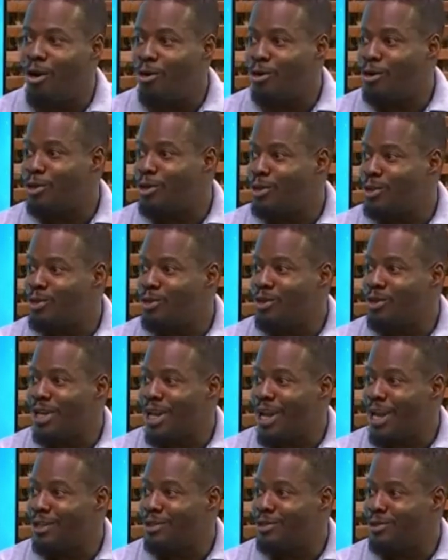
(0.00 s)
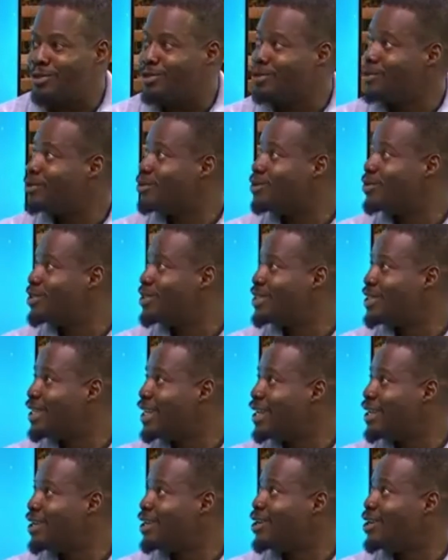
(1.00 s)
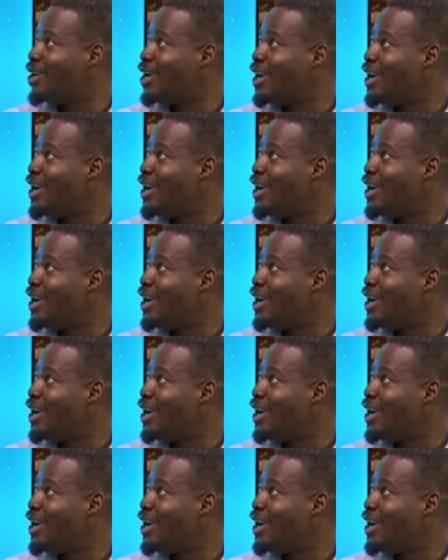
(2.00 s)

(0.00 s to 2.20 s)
I would also like to say,